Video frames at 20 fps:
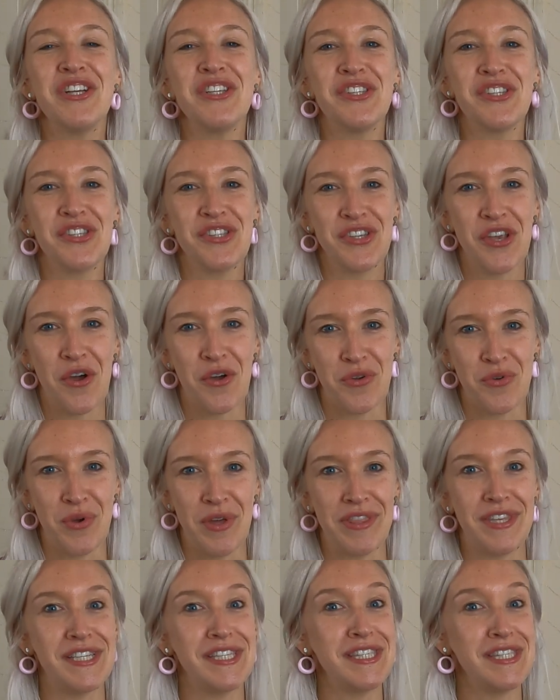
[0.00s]
So
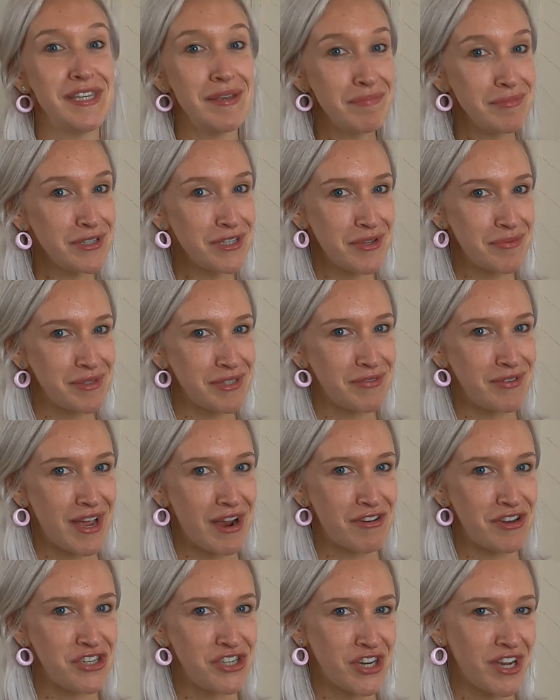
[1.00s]
the symptoms of
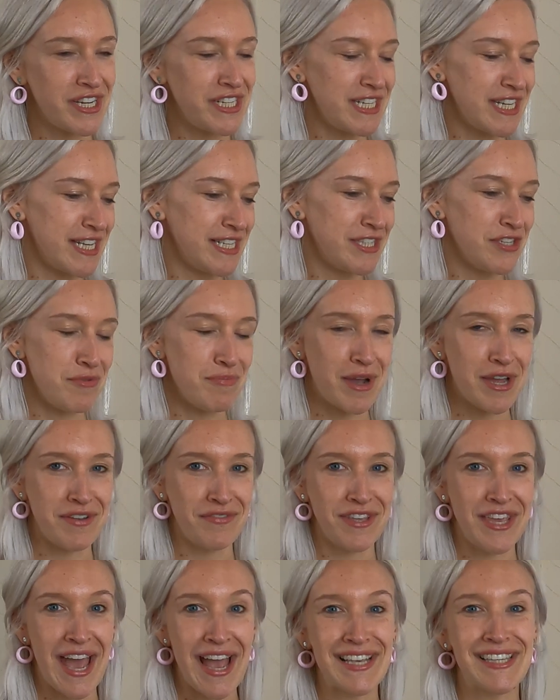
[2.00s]
laryngitis, you might
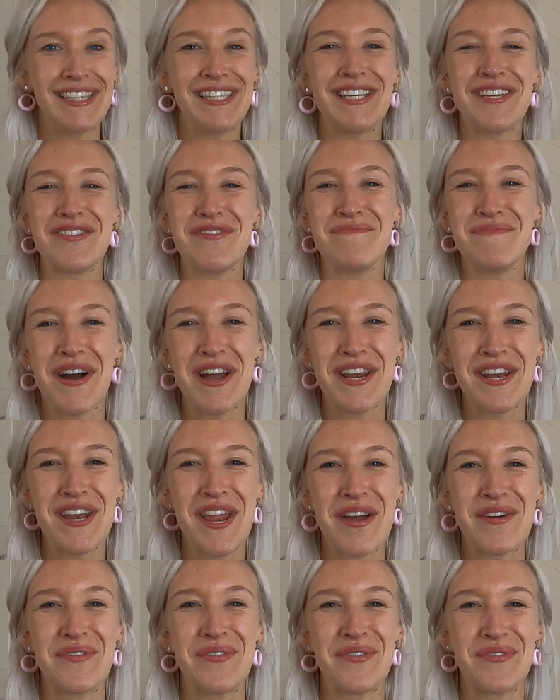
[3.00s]
have guessed and you might
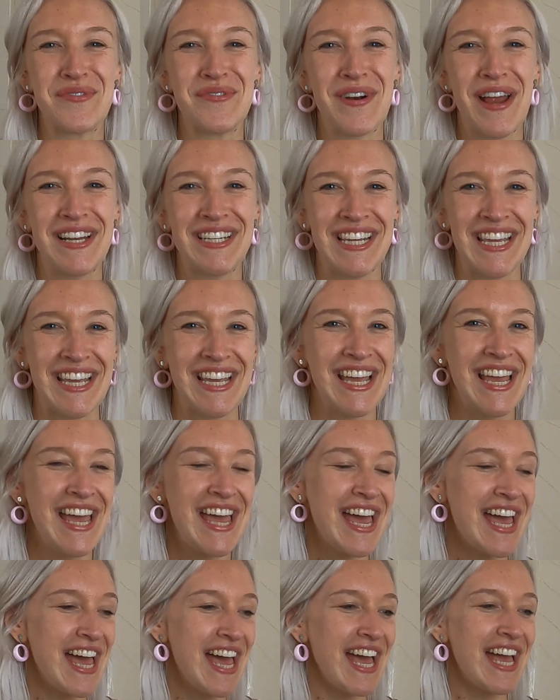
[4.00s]
know already,
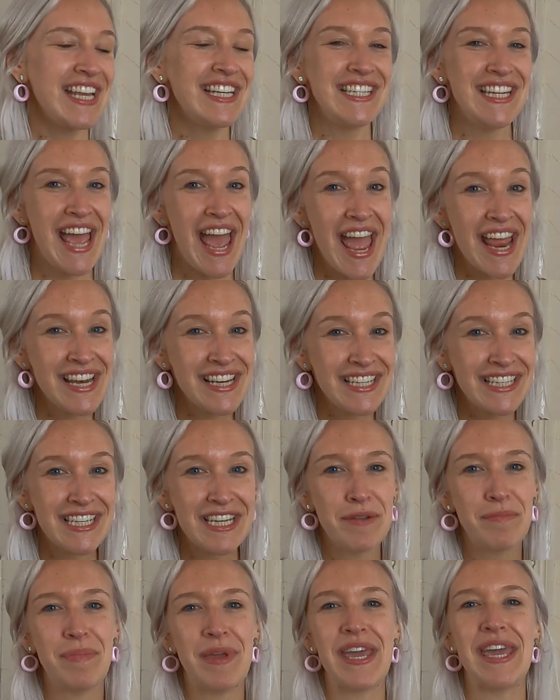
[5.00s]
tend
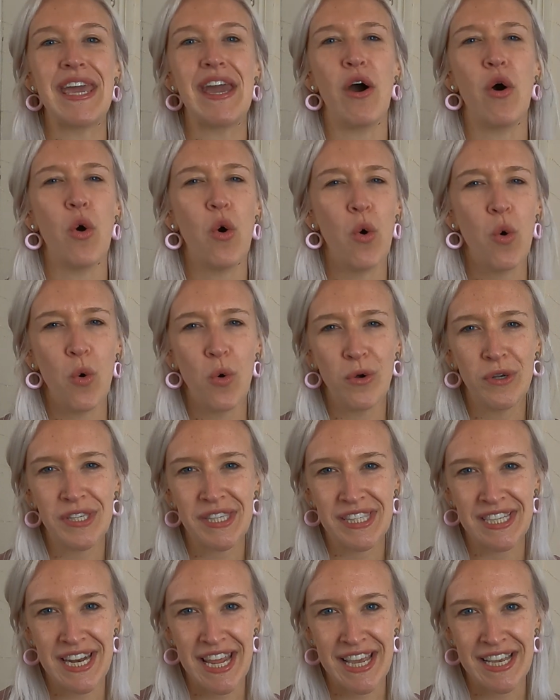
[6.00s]
to be
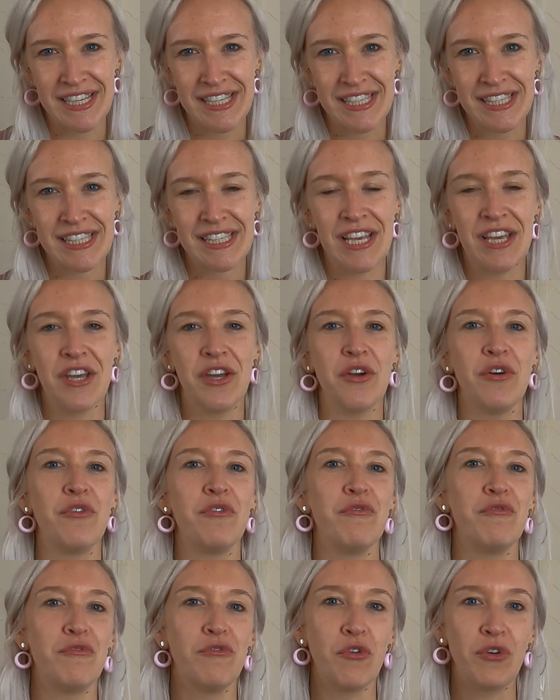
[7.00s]
hoarseness,
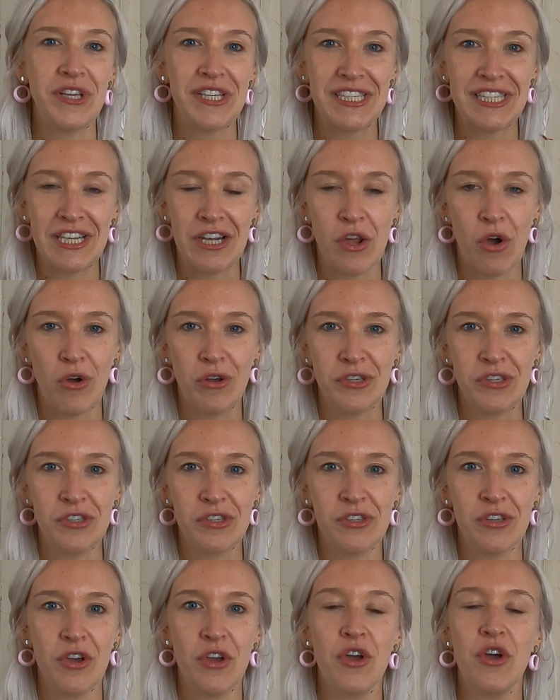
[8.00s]
voice
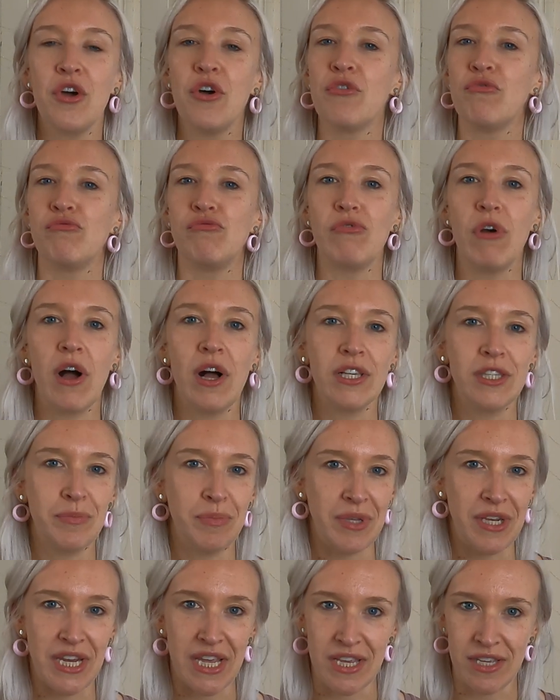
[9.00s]
loss,
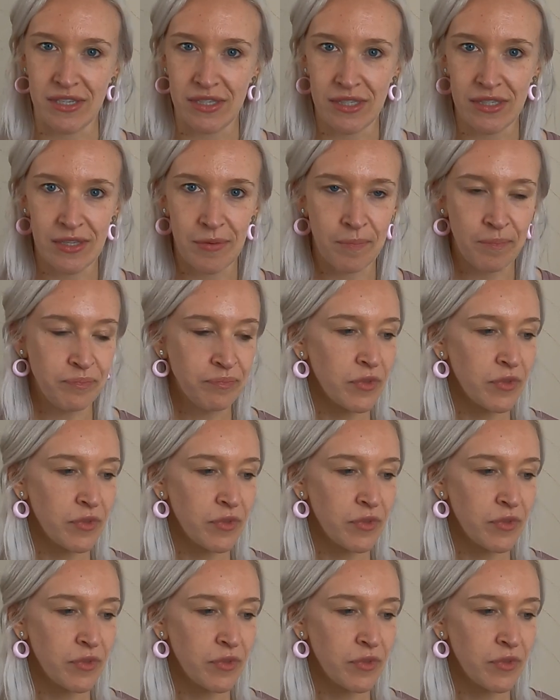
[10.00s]
raspiness.